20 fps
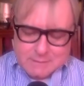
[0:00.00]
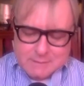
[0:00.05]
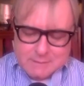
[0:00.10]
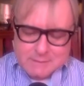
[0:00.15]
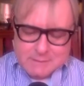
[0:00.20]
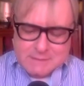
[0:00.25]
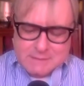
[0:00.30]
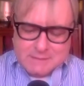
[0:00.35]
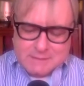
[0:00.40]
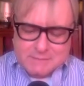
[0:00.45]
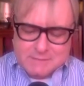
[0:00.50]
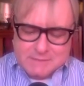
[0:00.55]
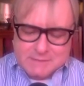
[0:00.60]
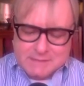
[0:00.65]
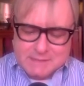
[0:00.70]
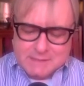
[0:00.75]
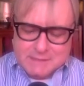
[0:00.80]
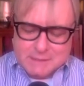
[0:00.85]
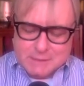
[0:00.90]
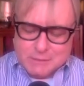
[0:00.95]

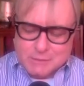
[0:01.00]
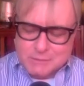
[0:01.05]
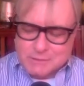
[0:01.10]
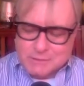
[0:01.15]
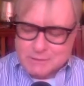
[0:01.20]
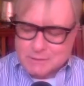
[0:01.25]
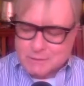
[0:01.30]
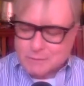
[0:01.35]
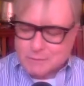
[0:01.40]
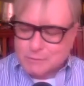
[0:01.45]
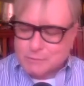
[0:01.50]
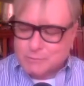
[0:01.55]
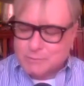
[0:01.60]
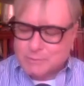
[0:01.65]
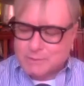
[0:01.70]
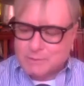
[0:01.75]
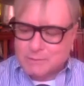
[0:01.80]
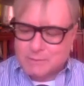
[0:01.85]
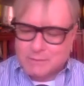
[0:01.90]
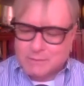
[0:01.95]
17 years. And of course, we
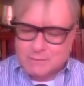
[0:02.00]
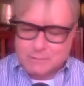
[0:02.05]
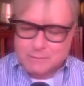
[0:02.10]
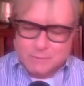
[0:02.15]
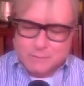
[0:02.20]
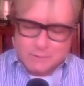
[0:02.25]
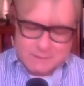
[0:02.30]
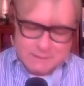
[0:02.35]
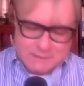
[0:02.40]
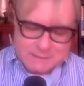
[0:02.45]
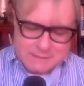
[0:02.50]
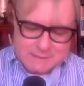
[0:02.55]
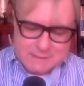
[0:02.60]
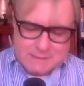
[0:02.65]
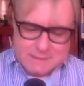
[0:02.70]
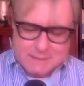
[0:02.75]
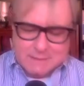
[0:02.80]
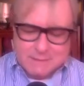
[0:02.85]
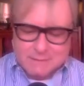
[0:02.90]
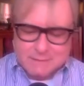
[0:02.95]
go to the Walt
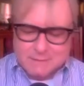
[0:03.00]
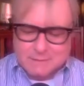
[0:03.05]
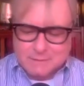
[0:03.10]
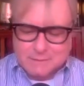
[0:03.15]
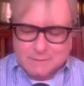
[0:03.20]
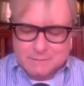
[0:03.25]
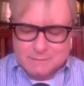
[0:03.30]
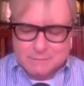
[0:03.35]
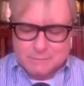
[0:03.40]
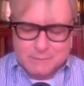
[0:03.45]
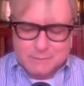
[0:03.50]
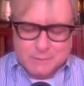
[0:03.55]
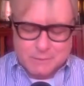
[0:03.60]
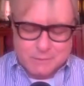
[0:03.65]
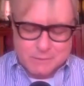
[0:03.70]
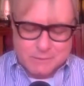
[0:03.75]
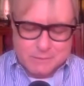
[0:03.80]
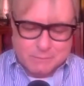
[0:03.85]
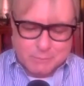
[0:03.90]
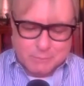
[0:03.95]
Disney, and we go
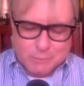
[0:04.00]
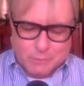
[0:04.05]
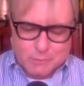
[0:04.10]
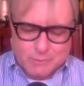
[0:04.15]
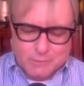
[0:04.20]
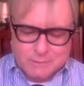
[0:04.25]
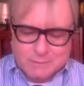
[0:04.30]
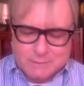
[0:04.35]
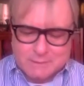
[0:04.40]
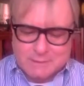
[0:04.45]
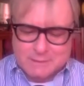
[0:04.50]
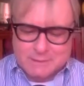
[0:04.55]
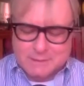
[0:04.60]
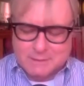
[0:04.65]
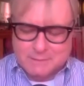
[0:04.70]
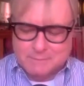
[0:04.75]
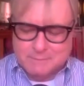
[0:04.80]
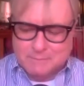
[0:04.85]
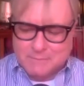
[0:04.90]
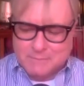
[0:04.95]
to the Bowl.
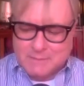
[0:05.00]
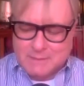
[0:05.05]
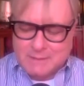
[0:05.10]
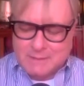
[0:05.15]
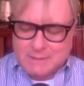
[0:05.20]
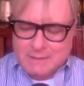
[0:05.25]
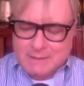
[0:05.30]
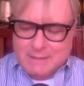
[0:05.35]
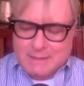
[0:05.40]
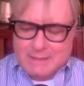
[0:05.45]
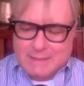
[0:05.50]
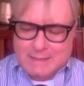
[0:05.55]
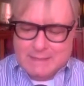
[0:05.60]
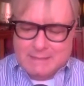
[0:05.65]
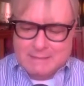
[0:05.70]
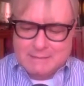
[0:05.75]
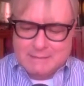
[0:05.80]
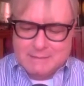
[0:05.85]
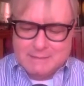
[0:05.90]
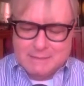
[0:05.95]

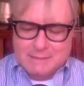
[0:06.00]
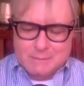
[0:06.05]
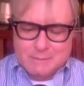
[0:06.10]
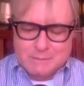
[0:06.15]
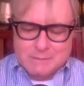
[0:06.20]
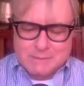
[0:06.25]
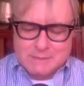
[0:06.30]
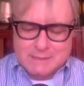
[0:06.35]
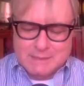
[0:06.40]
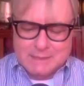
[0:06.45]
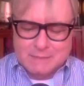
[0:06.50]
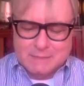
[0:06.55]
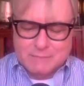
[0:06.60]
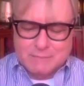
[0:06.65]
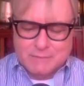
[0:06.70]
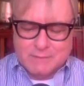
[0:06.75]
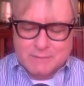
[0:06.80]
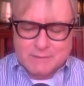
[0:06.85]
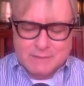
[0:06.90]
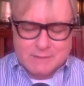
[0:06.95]
And I was telling a
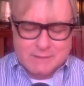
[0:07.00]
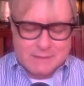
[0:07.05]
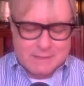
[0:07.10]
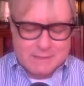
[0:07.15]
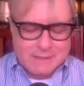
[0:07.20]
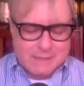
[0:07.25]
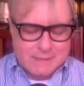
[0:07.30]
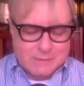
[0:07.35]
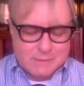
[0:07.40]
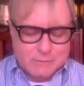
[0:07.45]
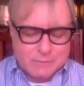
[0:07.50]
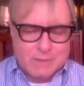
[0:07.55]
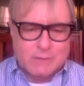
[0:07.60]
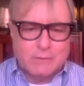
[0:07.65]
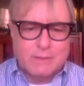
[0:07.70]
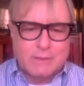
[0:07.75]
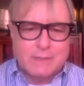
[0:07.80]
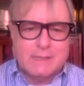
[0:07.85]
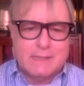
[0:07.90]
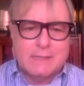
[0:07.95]
friend the other day, it's a
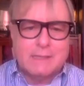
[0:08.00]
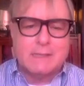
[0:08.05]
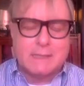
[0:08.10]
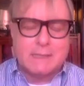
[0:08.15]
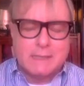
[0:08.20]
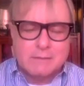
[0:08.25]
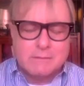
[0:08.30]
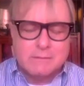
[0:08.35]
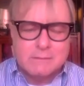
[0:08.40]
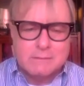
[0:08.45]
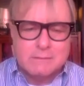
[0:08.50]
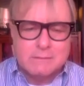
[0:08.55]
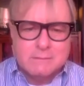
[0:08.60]
rather inelegant